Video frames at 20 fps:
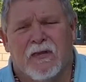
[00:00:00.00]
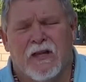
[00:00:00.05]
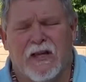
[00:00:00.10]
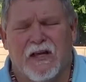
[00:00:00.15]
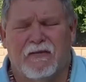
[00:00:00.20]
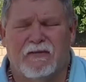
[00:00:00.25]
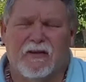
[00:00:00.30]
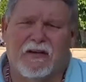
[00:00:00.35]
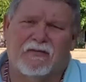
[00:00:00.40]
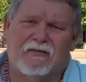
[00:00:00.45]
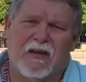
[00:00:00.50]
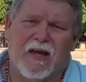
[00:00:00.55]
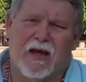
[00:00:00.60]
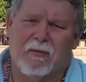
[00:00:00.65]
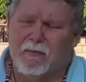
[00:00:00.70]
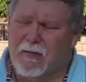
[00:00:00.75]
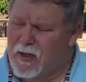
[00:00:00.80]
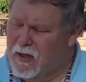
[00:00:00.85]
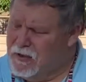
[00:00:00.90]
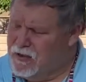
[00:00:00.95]
Even if
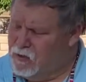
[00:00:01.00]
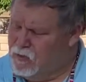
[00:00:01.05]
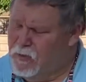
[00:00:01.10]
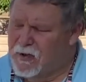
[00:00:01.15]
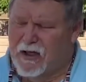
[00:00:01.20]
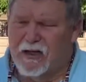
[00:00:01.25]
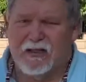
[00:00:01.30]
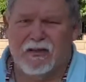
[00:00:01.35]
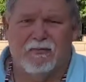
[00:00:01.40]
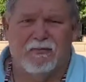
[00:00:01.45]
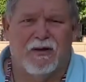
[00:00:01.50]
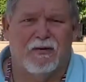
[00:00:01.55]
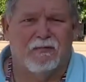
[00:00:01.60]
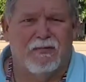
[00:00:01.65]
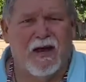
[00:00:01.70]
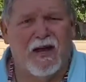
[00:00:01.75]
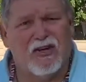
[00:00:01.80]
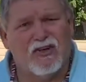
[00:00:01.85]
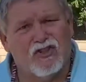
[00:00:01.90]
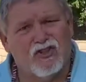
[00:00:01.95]
that means we get to be
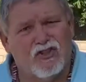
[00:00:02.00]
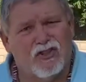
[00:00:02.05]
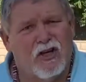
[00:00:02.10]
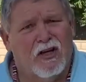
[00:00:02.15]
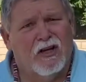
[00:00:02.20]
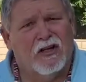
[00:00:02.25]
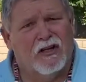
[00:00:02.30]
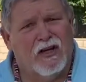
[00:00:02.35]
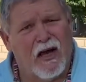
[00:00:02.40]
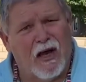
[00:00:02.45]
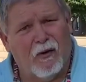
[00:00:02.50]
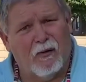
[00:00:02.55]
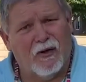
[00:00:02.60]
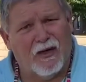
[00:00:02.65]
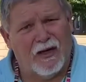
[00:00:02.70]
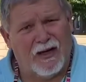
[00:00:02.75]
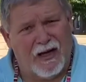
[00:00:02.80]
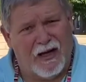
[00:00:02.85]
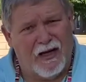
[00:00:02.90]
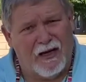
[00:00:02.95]
benched now
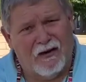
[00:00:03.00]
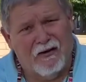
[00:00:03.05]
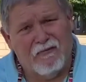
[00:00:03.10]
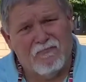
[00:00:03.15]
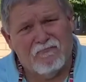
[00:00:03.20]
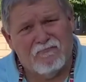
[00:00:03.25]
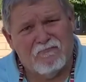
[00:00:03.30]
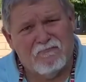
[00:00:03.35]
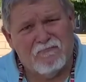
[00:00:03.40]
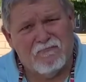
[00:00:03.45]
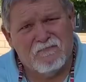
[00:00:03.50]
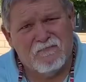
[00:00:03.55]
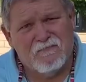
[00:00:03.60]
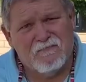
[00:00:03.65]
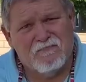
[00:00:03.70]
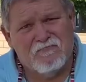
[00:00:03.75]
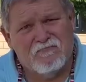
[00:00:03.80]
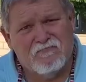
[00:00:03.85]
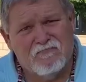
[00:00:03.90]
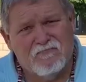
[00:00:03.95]
and again.
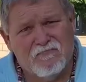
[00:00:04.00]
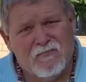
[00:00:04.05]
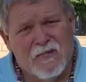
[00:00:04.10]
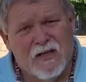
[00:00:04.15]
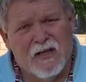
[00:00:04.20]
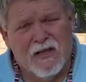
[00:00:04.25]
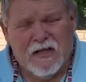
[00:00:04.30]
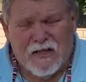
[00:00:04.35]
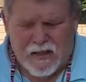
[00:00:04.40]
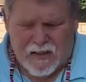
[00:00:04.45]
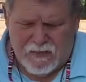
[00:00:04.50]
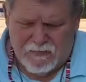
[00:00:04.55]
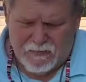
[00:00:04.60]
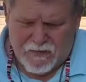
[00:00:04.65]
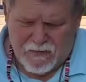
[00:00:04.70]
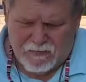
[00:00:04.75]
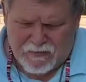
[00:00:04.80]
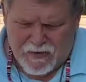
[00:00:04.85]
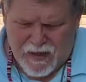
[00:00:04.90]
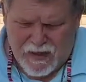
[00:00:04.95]

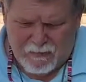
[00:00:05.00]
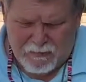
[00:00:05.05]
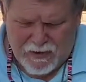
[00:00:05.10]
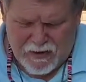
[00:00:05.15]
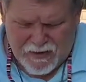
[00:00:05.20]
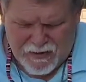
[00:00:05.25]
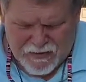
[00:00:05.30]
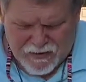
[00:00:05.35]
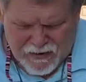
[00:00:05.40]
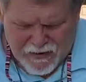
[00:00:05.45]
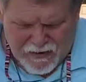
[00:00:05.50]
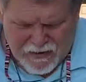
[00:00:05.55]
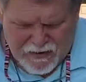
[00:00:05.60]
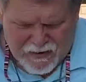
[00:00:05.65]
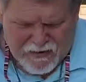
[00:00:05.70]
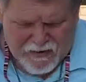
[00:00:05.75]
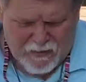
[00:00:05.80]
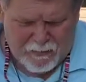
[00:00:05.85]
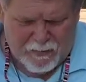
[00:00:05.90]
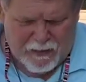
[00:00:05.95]
Even if that means
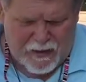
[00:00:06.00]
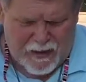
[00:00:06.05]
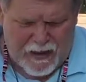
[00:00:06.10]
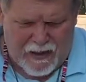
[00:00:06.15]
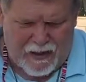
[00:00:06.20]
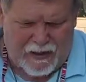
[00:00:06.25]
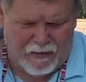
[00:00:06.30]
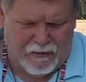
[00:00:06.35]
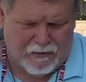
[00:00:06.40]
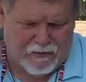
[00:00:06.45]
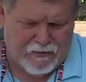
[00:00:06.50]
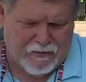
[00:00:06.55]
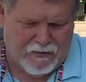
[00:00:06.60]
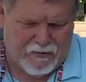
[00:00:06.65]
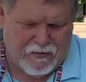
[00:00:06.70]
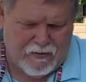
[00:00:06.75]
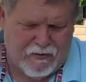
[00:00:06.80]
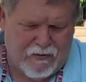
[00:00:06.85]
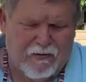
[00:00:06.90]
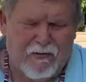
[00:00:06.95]
somebody
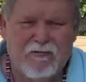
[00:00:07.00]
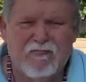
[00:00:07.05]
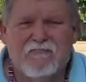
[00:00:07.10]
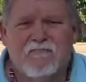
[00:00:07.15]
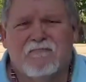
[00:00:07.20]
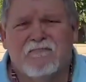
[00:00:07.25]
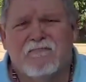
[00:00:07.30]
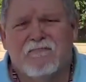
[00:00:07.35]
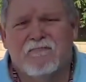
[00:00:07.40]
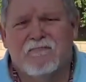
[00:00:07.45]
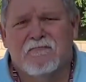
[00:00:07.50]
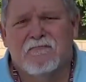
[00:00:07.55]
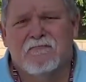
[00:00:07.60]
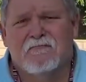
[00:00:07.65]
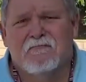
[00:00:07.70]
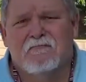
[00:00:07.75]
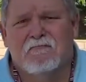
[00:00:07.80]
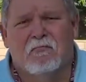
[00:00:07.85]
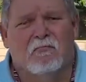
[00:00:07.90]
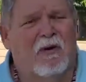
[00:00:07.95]
else
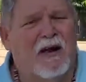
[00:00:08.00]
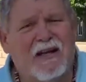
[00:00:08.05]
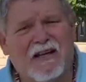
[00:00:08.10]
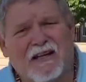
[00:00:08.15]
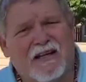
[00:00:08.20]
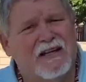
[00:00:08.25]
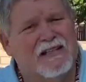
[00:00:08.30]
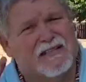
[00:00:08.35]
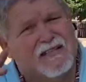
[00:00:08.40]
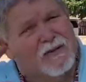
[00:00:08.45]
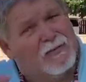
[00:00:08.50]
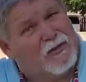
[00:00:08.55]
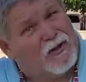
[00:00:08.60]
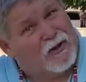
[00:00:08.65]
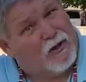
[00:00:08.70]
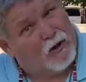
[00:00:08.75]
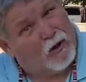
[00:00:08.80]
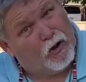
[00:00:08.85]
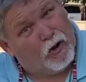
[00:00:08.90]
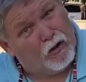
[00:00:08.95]
might get some of
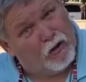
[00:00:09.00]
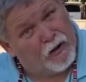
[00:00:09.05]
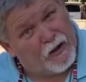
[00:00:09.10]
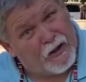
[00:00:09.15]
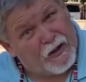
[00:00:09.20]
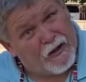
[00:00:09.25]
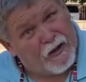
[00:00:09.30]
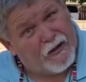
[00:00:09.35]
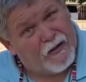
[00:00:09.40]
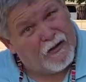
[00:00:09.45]
the glory